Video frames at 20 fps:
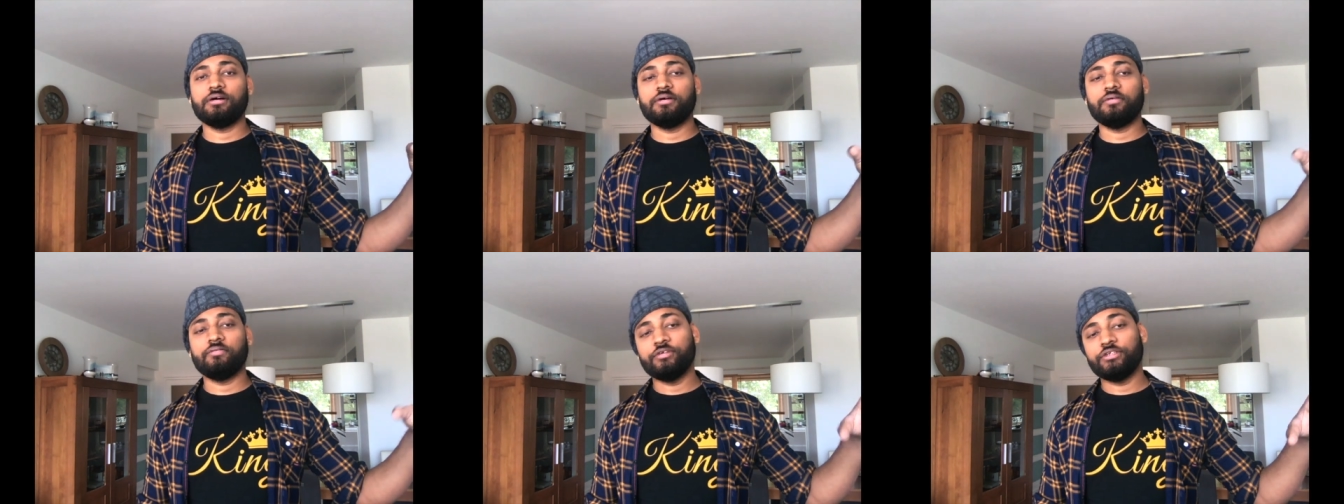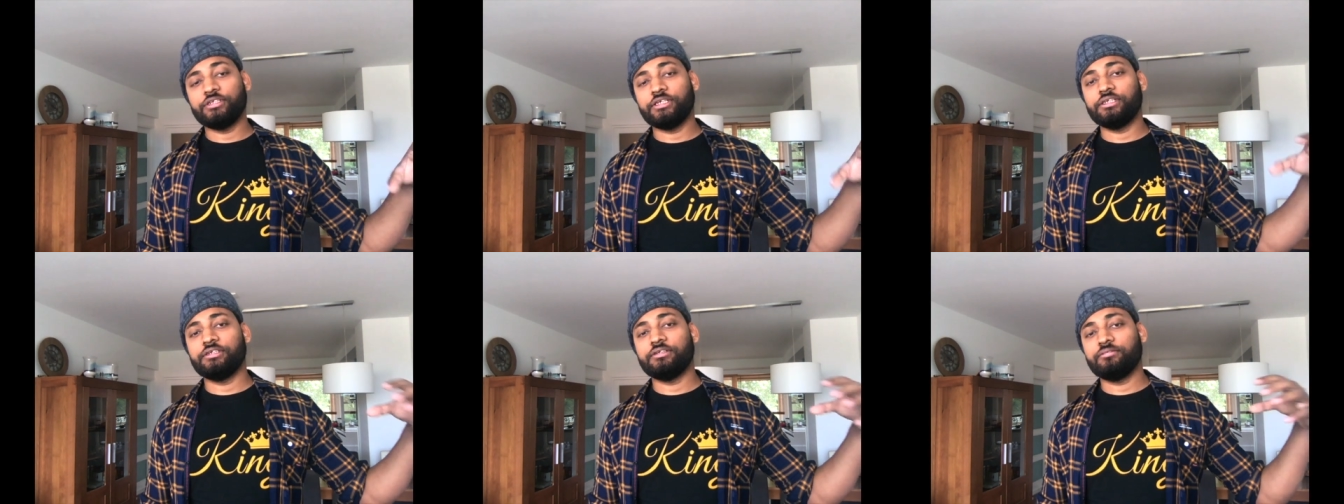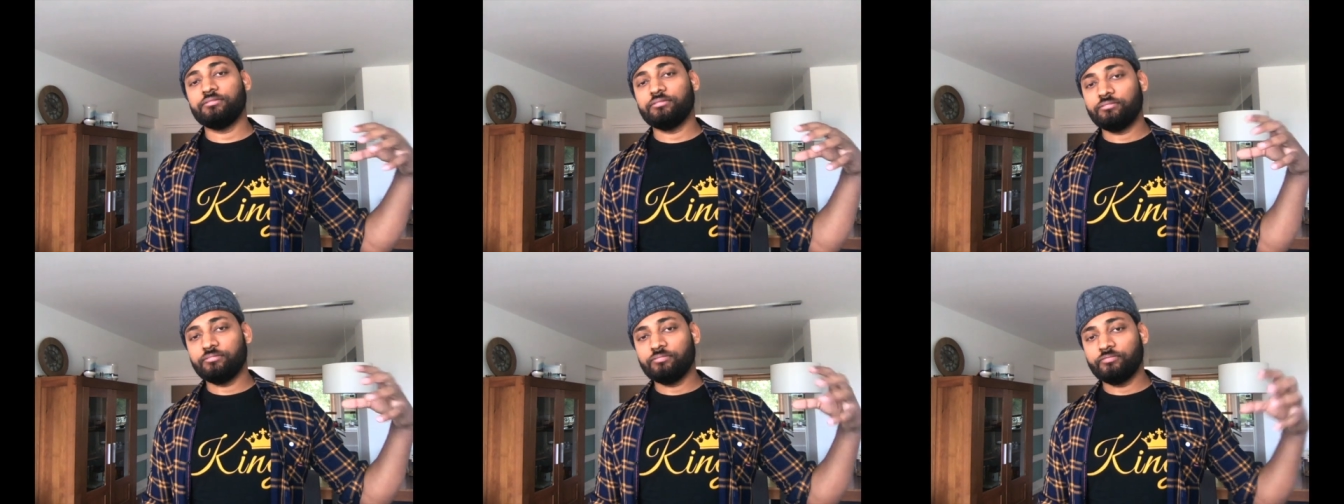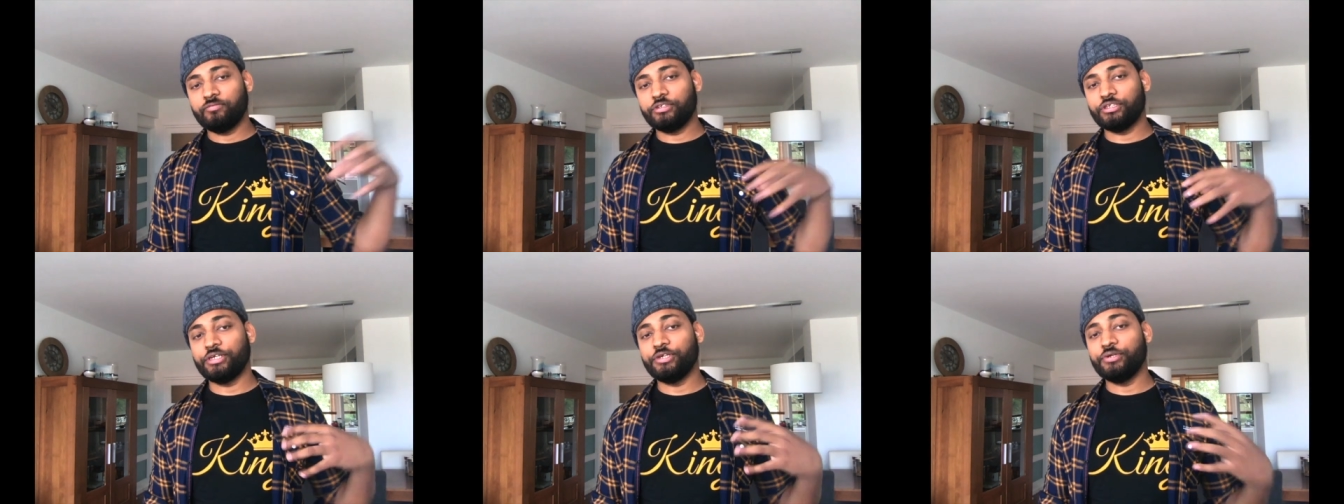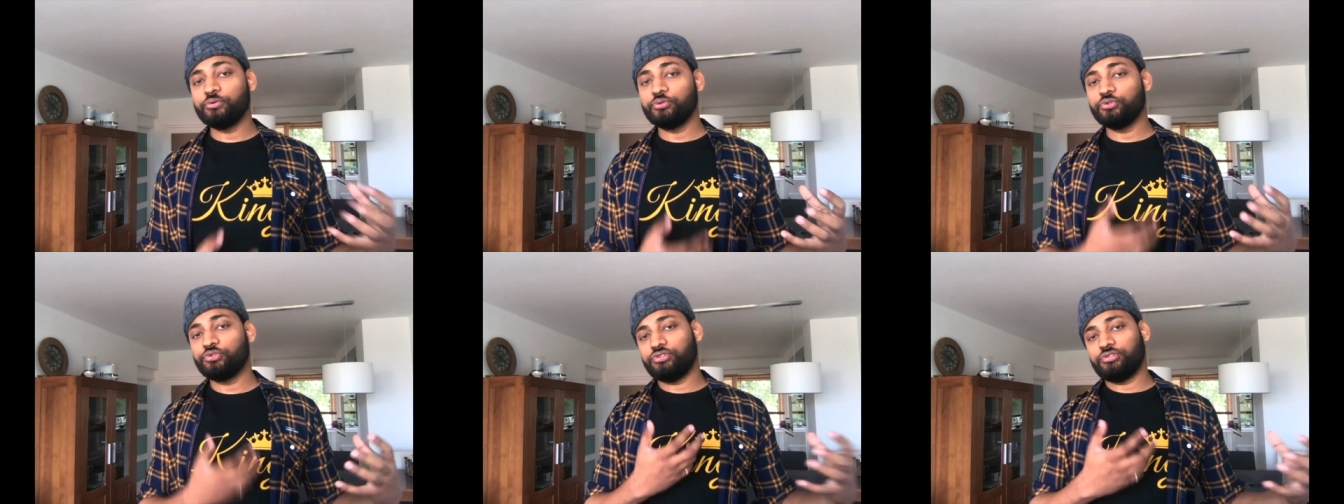which I
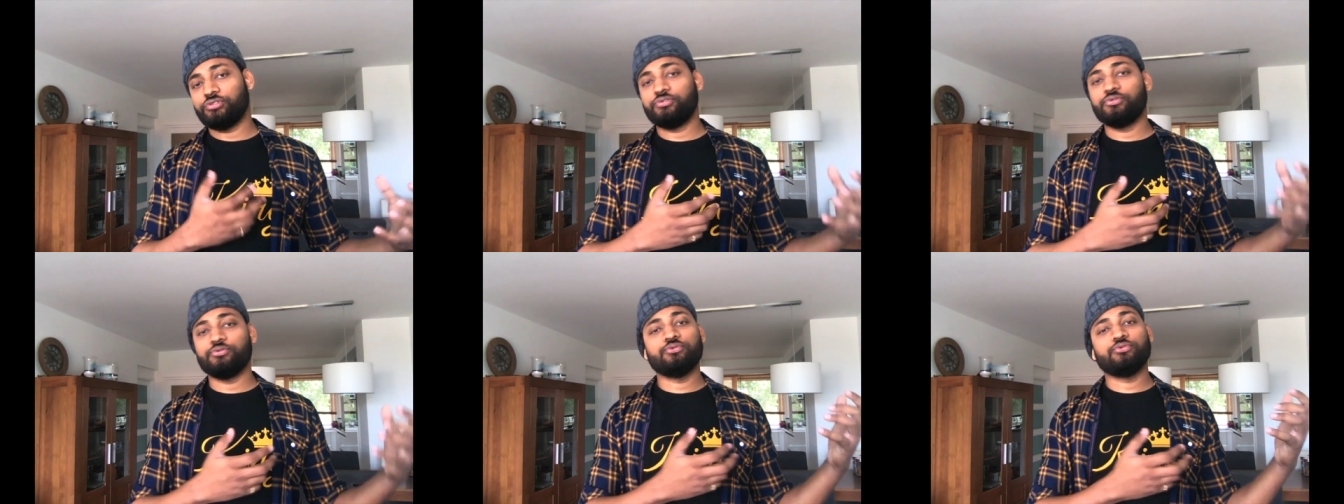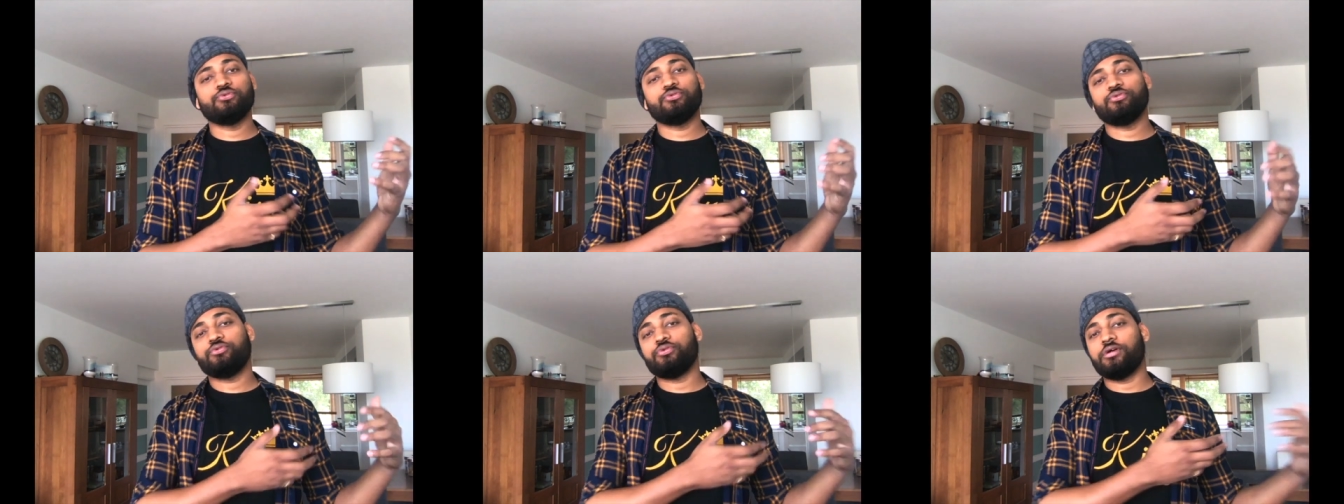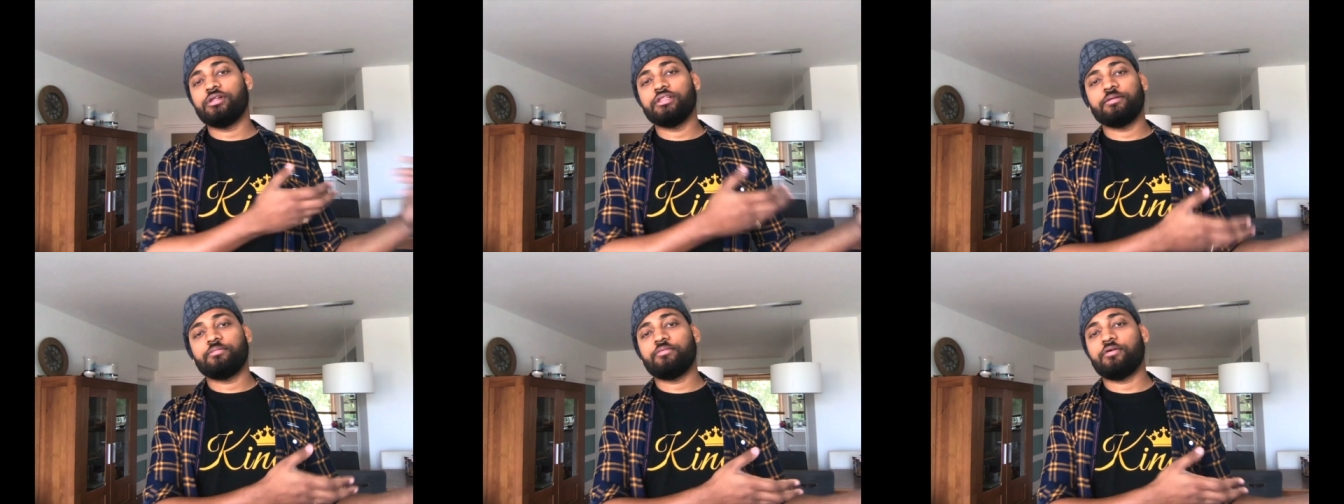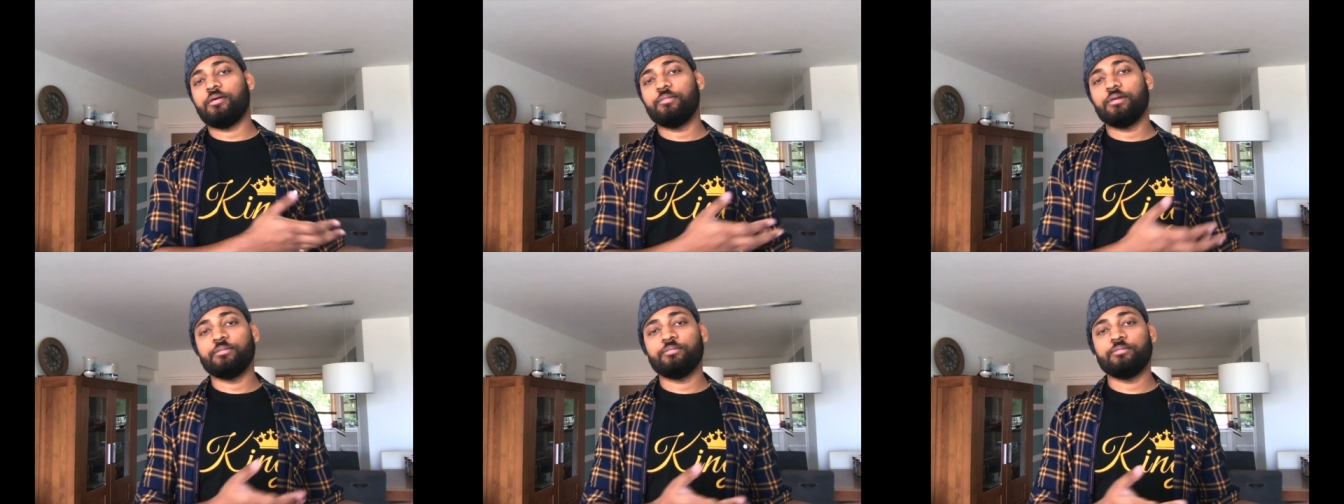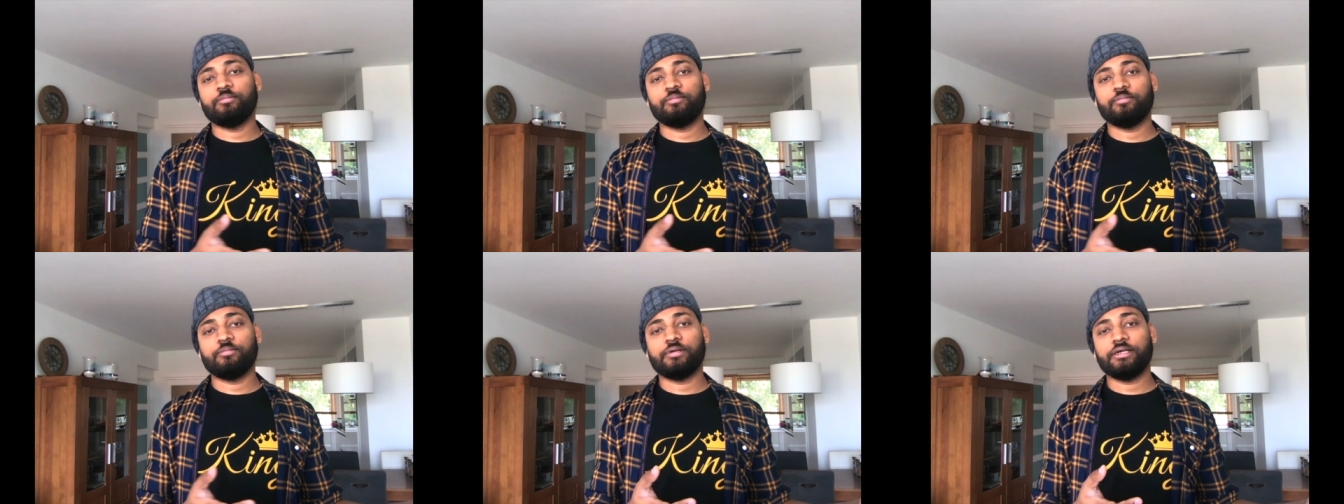used to solve the problem,
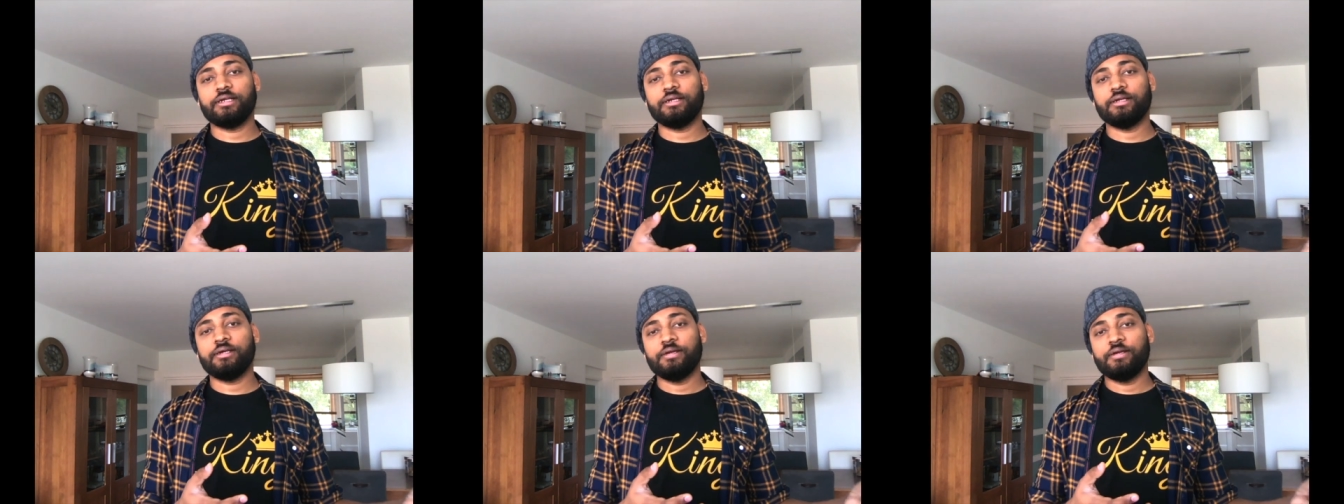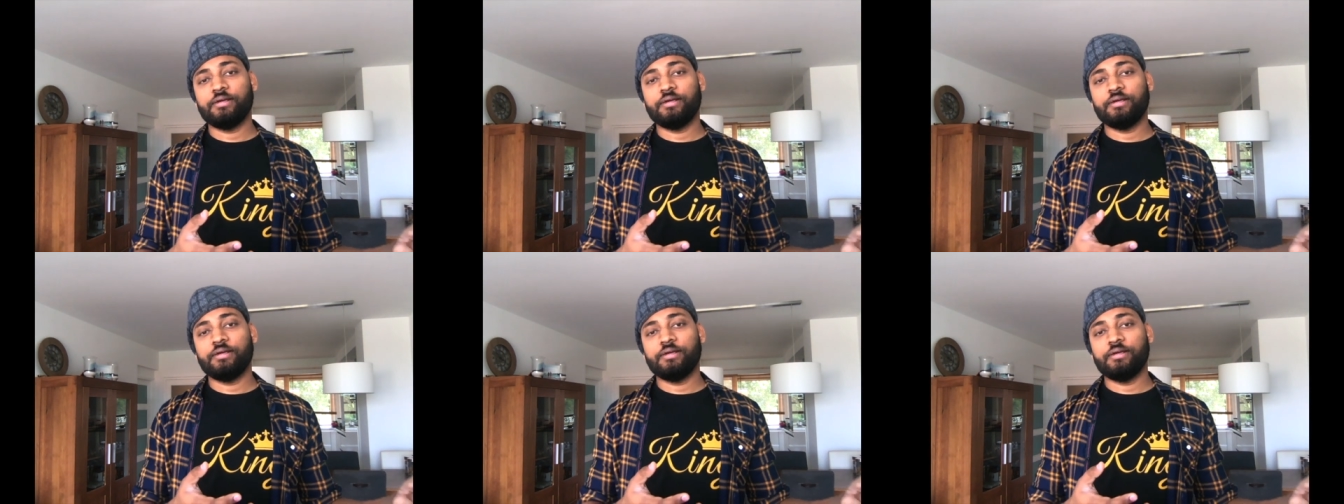right?